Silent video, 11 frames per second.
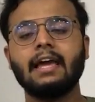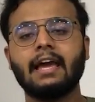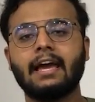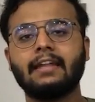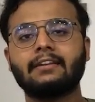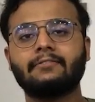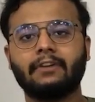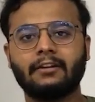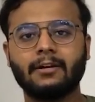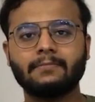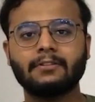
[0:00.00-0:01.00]
And when
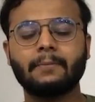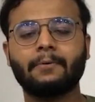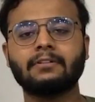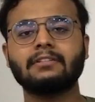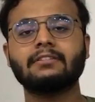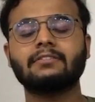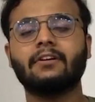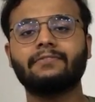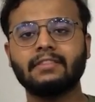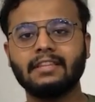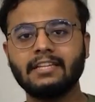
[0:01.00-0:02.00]
it comes to the processors
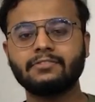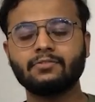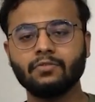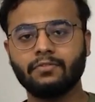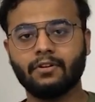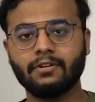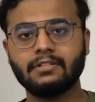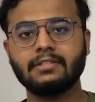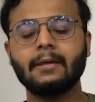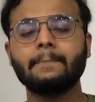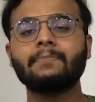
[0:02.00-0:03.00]
of these two phones,